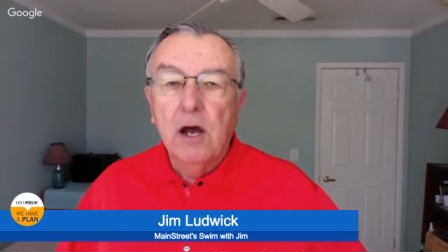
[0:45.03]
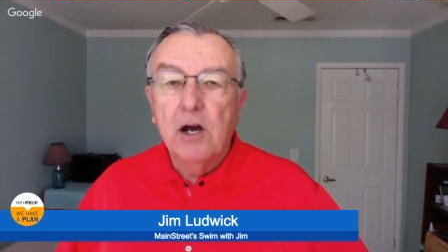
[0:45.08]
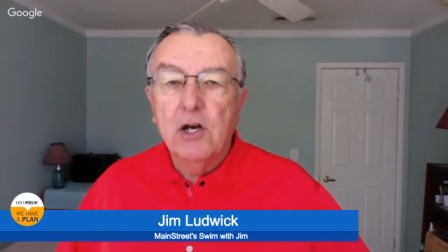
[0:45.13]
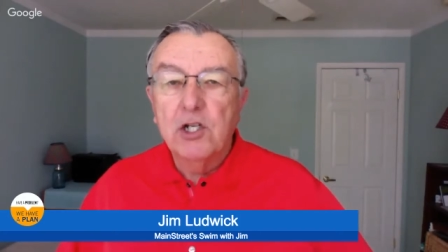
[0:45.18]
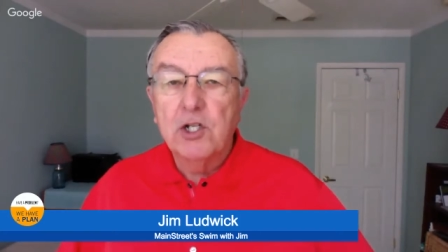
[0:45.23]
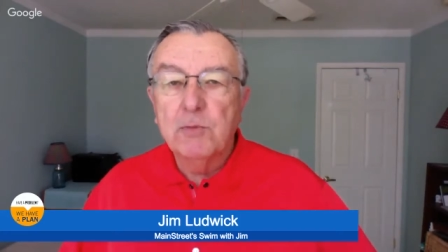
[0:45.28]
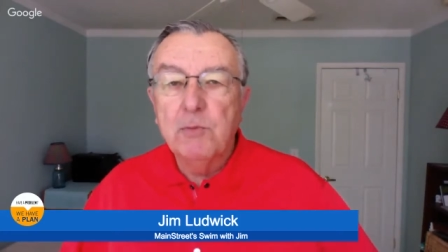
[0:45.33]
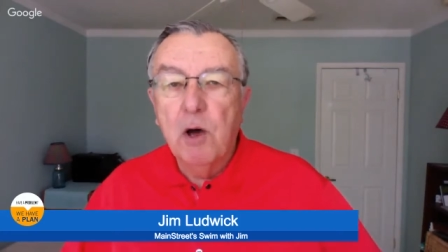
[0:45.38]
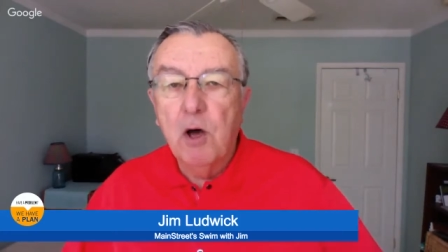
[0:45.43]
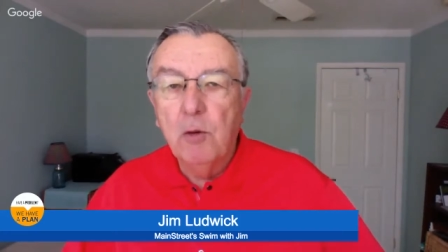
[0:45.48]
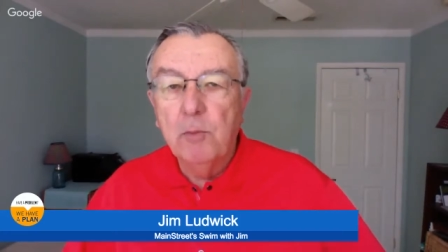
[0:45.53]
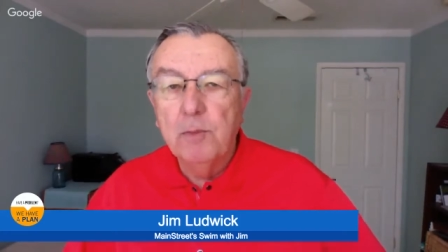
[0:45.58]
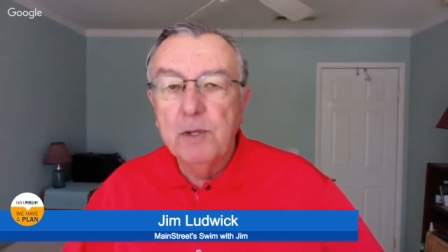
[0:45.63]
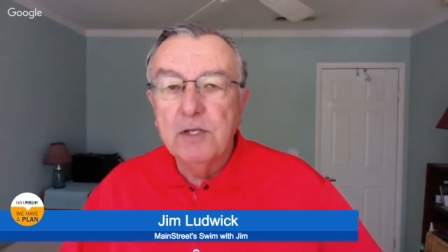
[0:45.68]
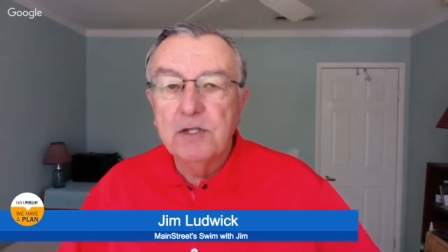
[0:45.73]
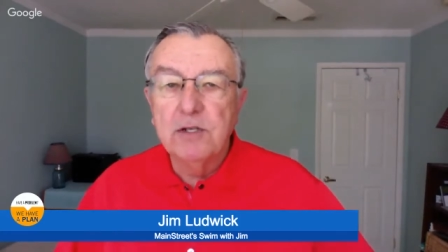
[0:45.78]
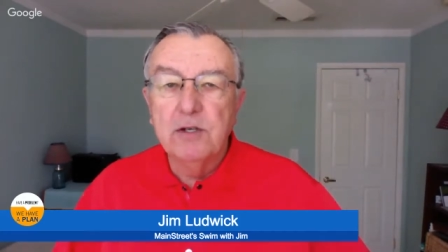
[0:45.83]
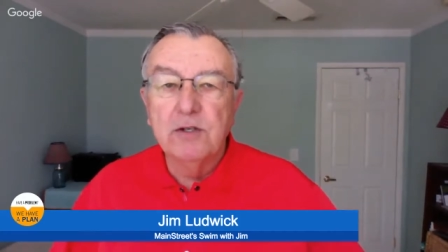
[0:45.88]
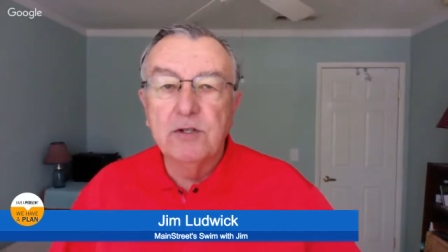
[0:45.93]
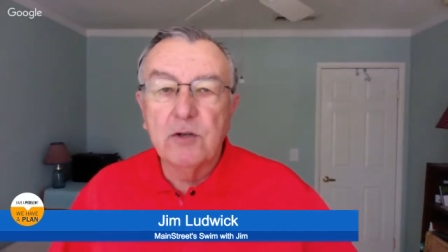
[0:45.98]
are small
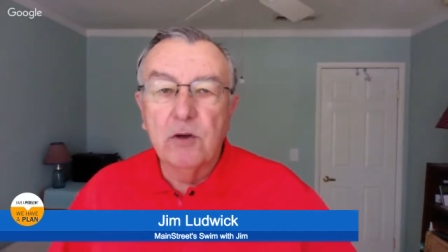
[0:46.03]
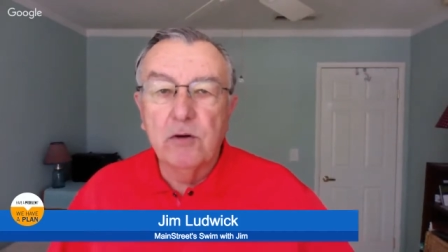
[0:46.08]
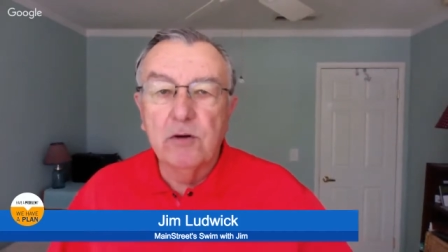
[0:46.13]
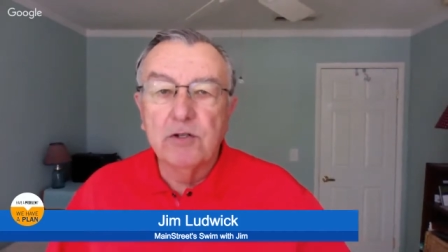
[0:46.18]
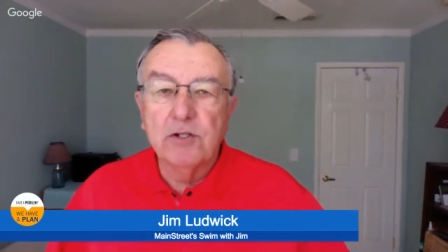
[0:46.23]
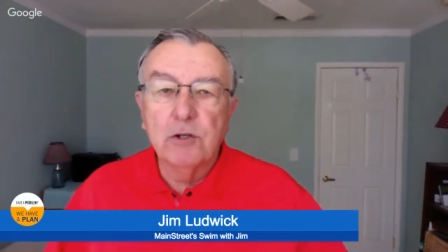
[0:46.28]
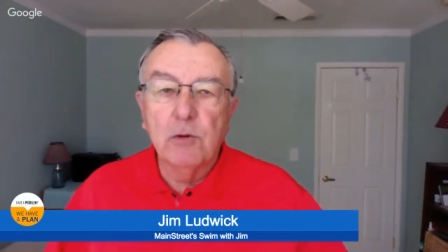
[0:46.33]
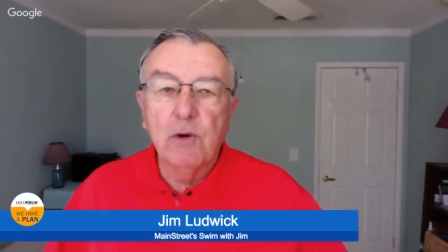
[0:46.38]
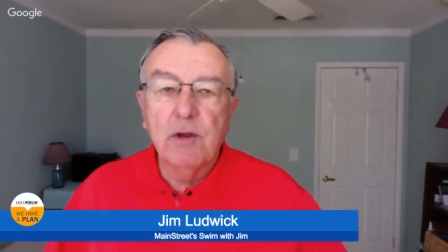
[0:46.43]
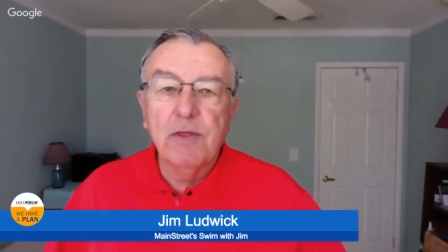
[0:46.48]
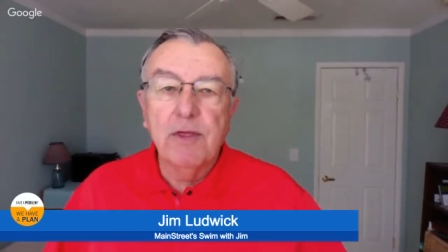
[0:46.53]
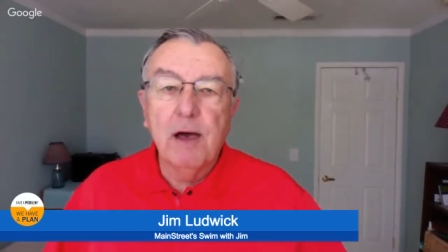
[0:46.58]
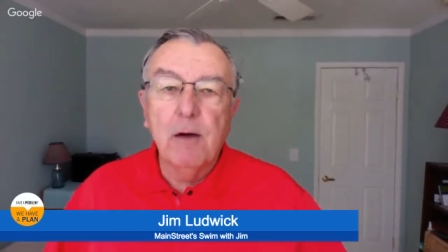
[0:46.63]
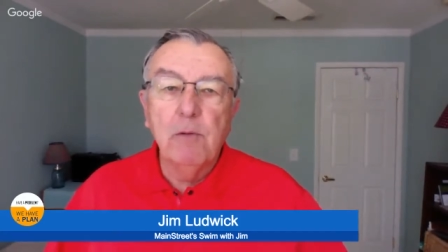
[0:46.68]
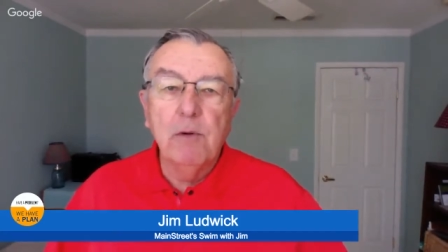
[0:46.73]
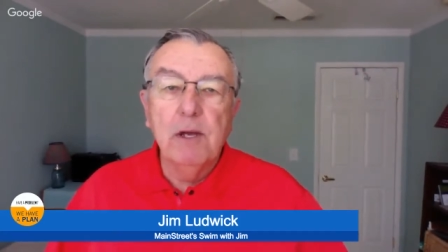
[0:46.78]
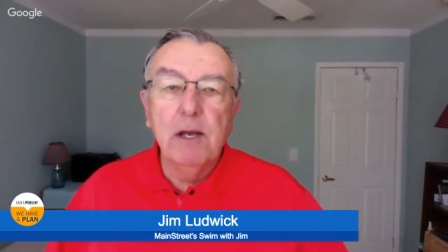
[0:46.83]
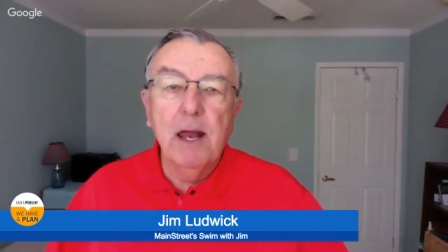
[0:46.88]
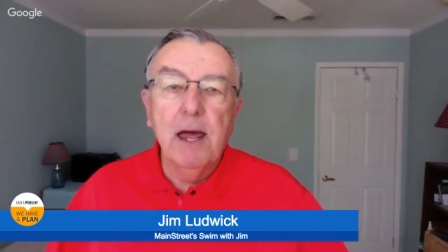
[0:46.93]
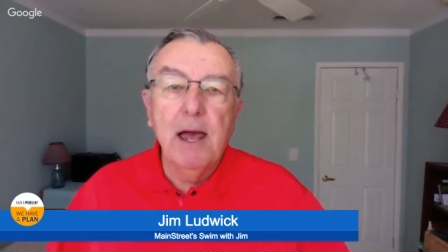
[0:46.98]
business owners. So we
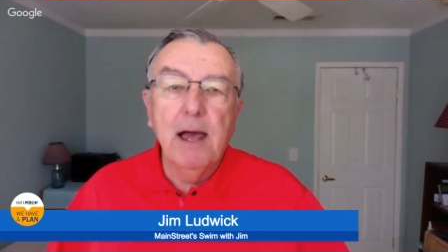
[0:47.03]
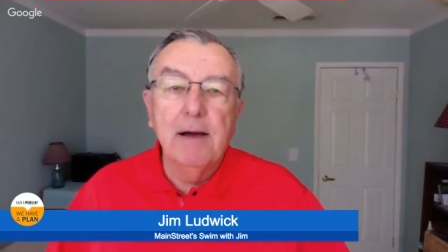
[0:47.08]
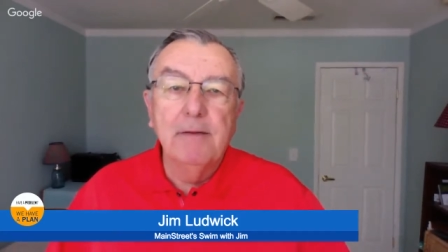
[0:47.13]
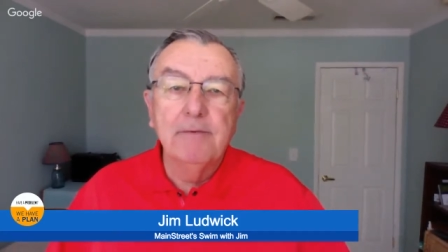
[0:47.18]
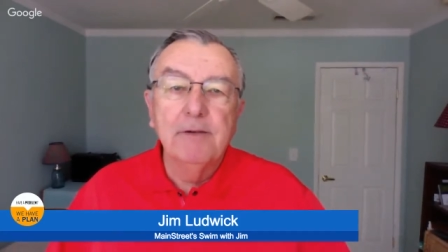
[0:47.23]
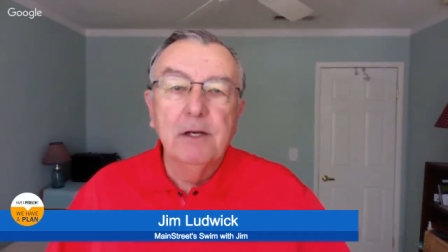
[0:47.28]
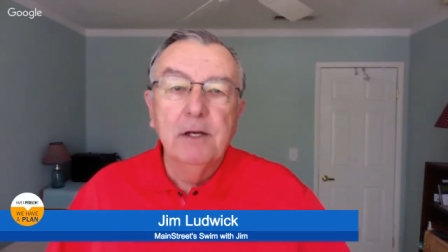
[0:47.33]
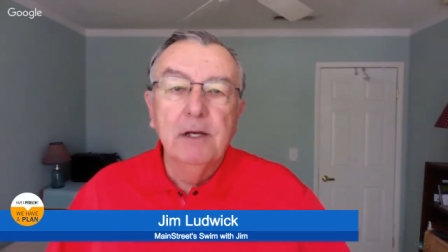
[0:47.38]
thought we'd have